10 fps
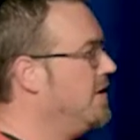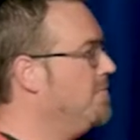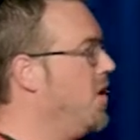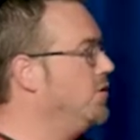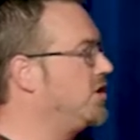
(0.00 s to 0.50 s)

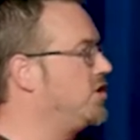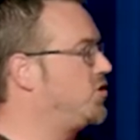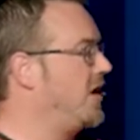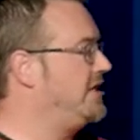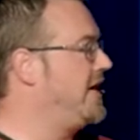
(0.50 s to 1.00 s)
Moses
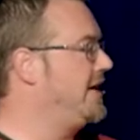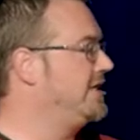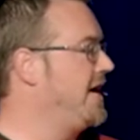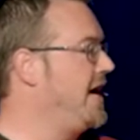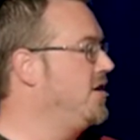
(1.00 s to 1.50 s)
stretched out
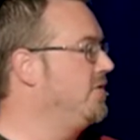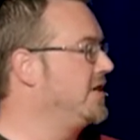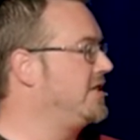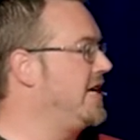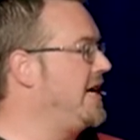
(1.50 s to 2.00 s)
his hand over the
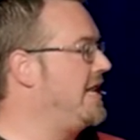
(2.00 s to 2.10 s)
sea,